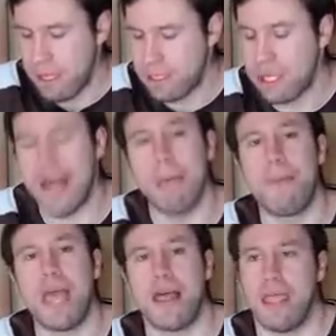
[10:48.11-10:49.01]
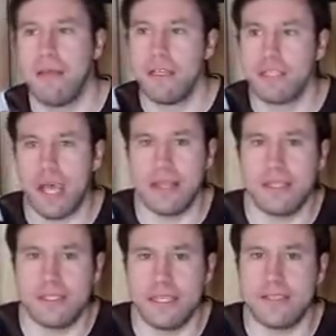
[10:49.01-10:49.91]
Charlotte Bailey.
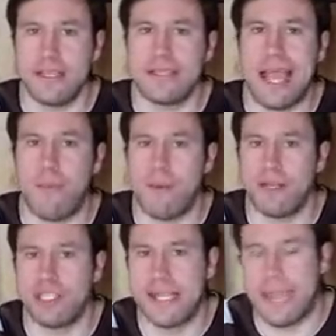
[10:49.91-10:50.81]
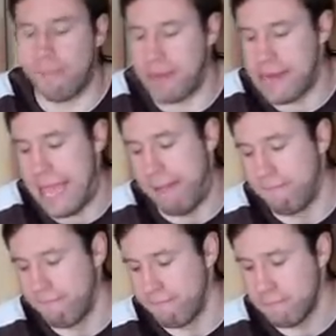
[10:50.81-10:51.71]
Charlotte's a 16-time women's champion
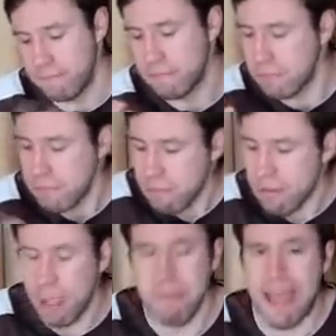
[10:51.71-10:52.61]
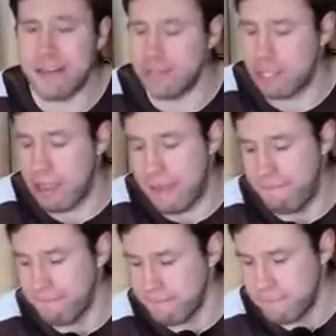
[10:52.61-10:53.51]
now. Match was
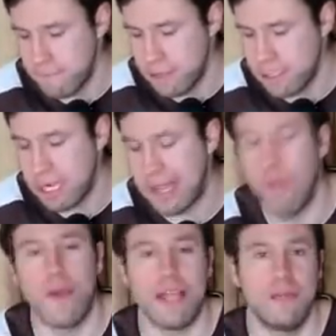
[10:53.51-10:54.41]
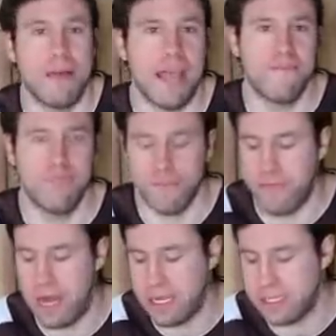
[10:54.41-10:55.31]
good. Charlotte wins by her
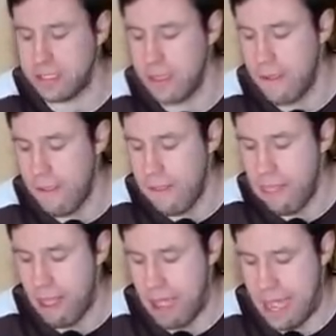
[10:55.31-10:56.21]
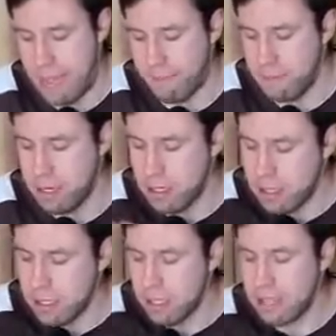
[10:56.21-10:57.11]
finish.
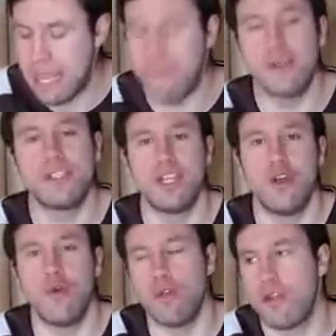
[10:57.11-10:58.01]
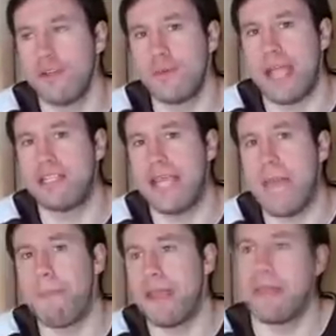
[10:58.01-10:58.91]
Neville's the new Cruiserweight
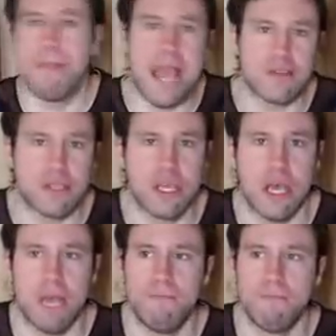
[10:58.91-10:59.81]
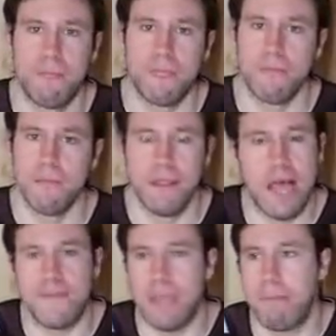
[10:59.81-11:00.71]
champion. The match was good.
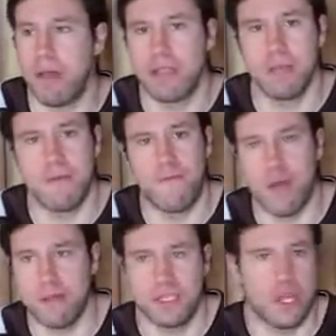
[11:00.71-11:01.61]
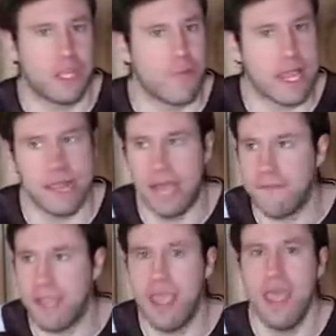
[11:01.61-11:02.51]
Loved it. Both good performers, good in the ring. I
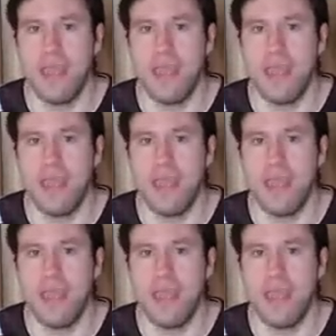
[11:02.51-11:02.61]
loved it.